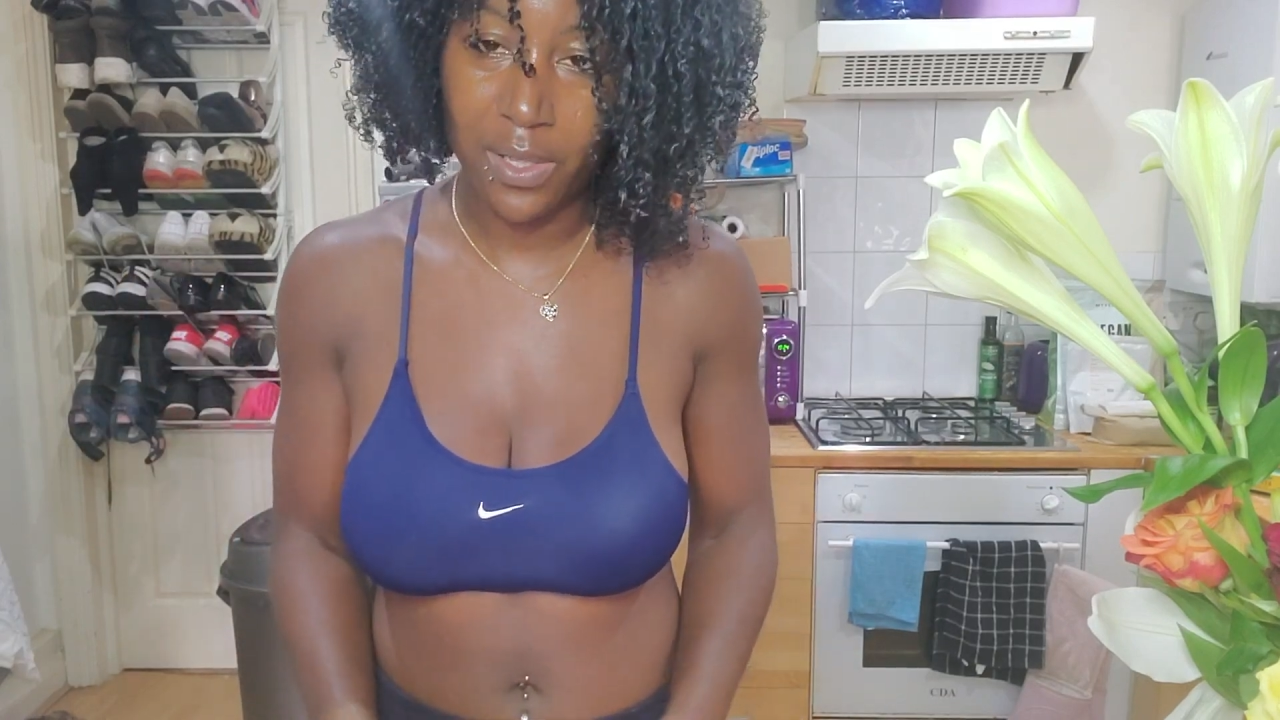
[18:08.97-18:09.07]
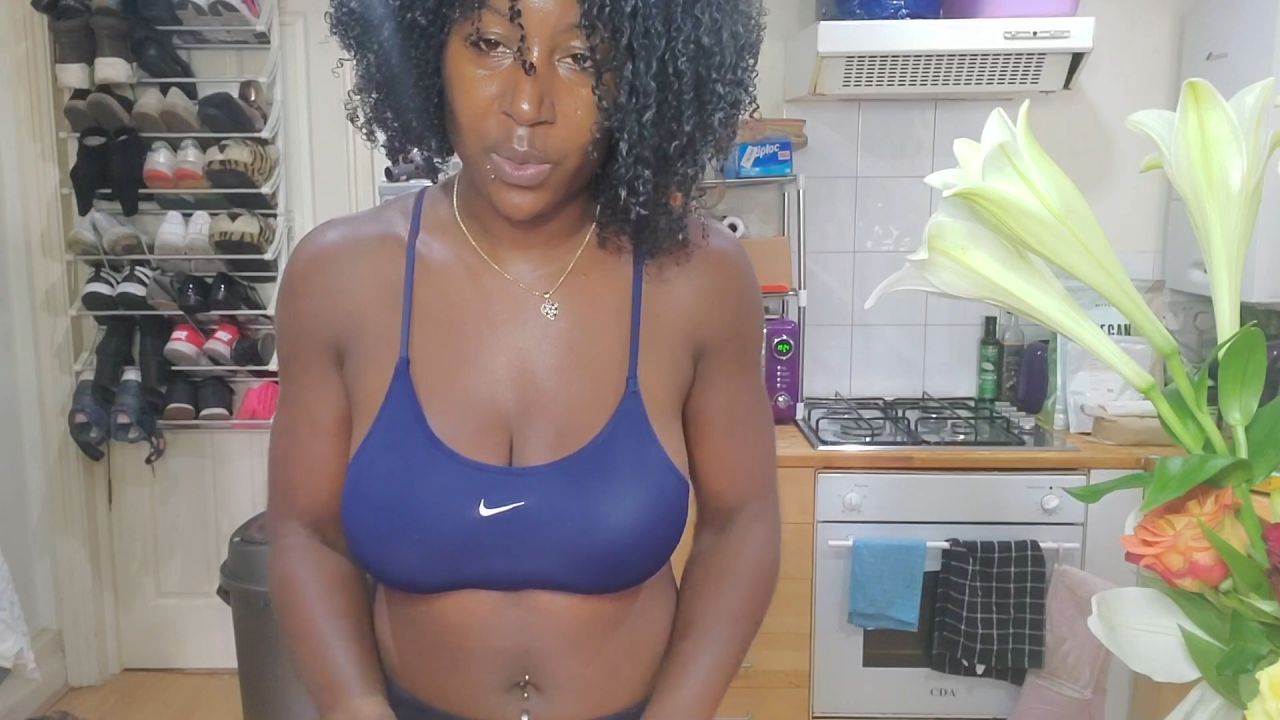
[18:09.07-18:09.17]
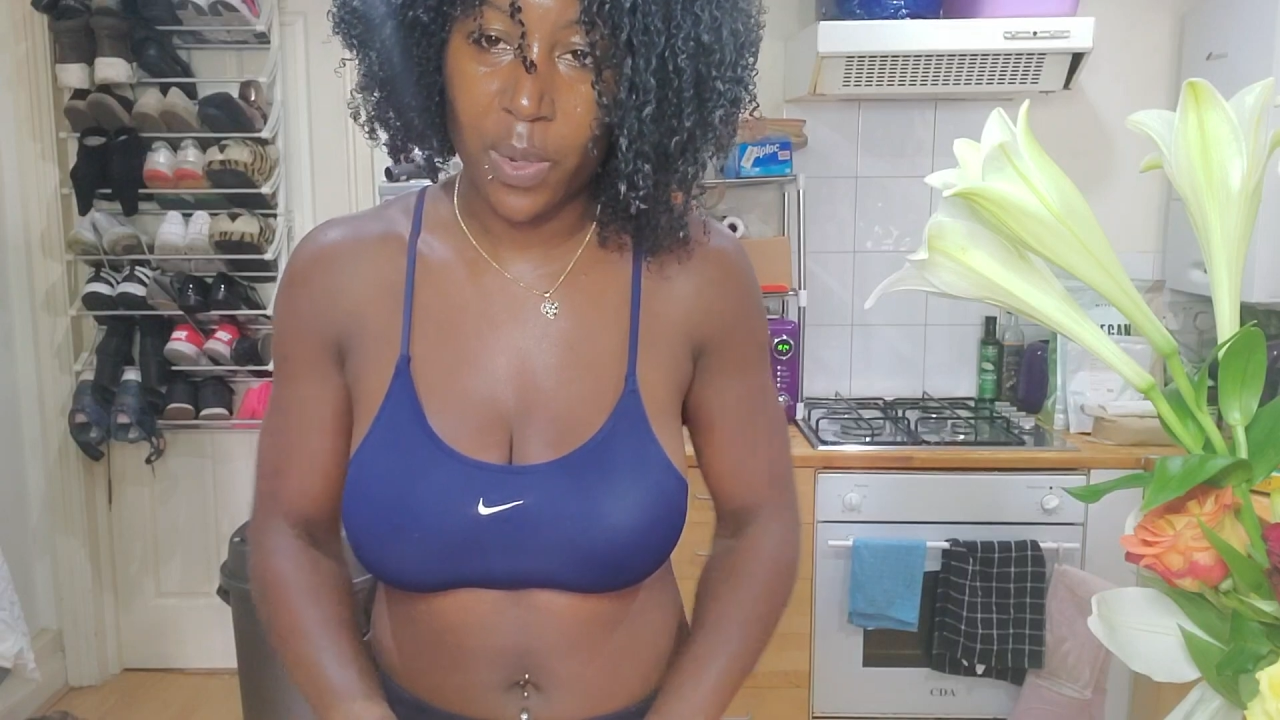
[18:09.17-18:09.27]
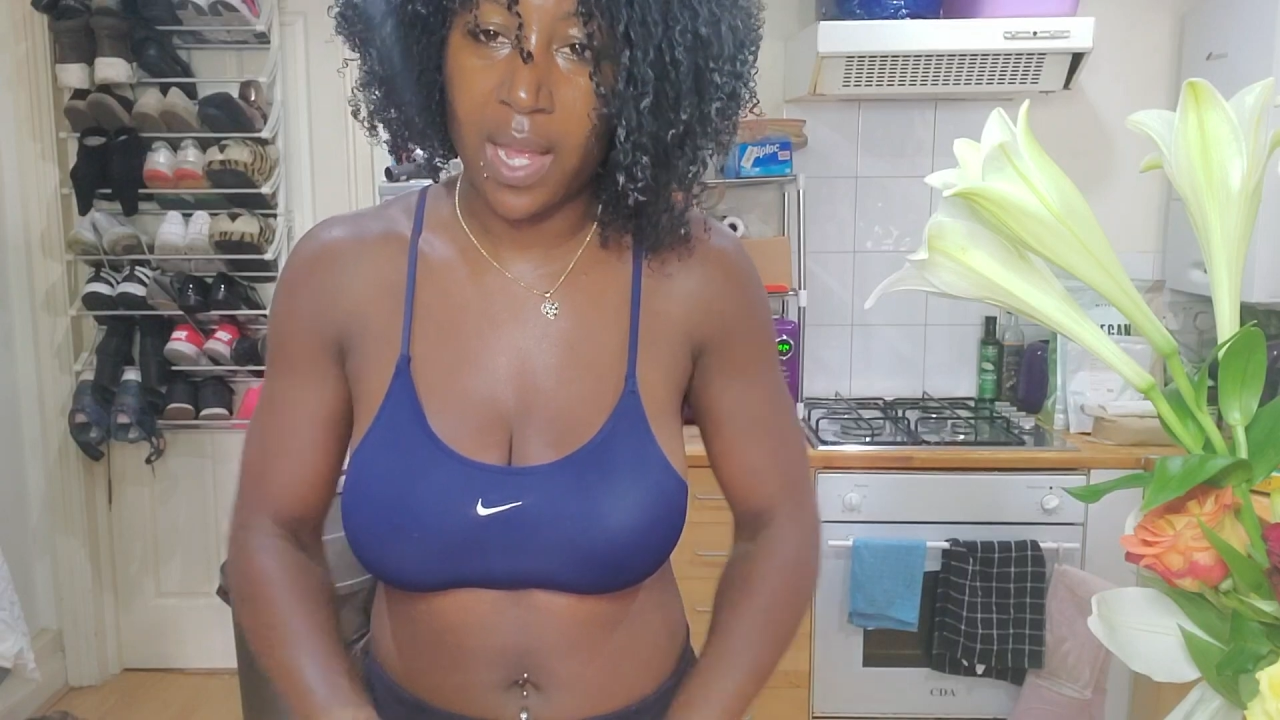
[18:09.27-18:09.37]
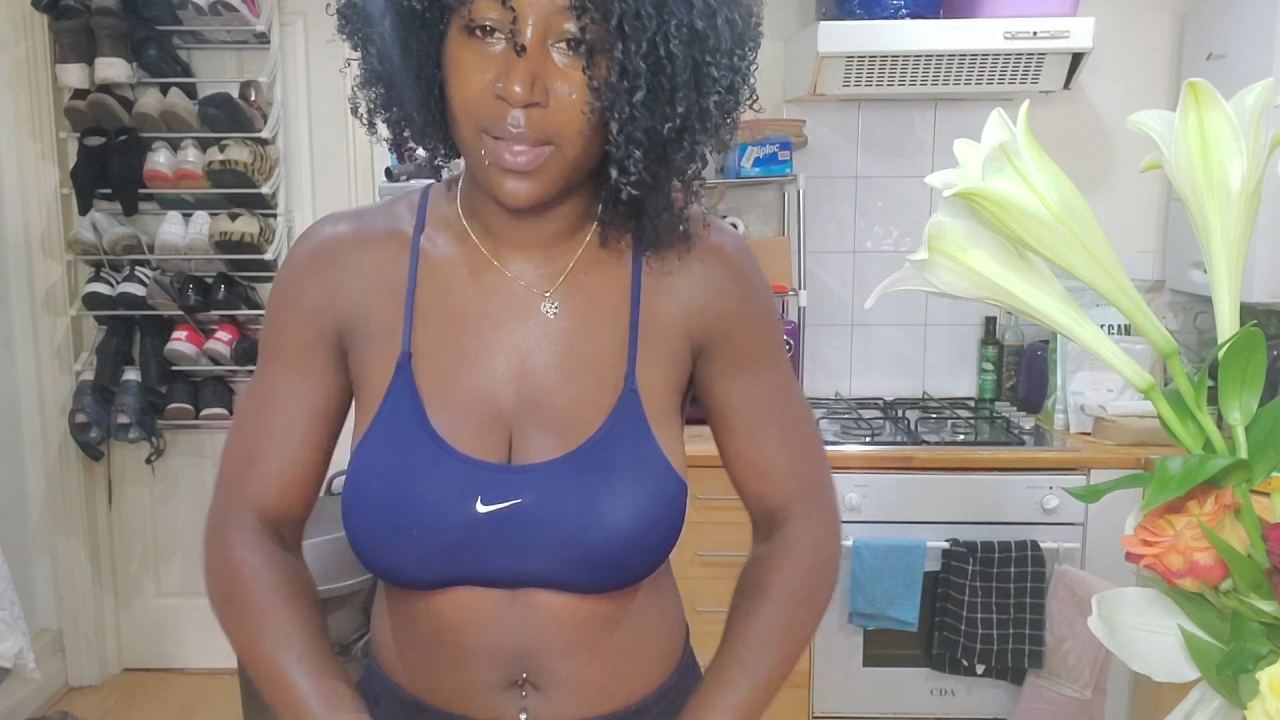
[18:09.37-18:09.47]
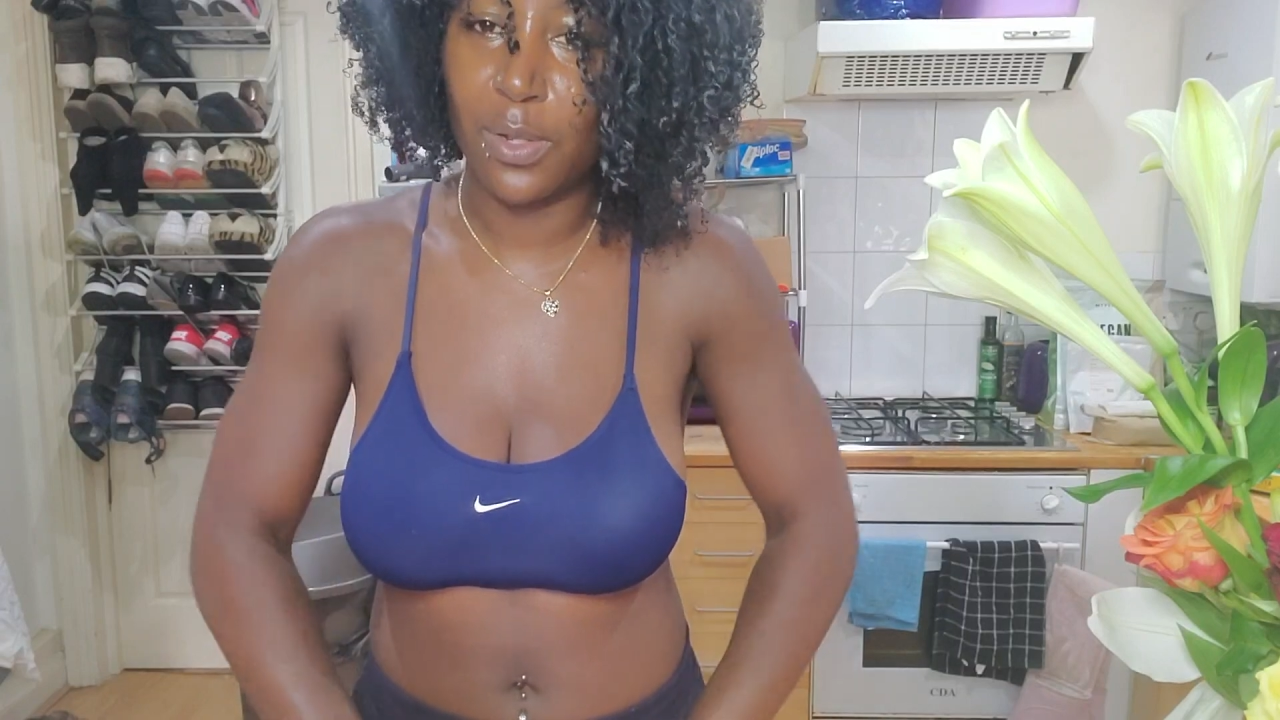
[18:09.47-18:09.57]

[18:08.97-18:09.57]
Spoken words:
sweat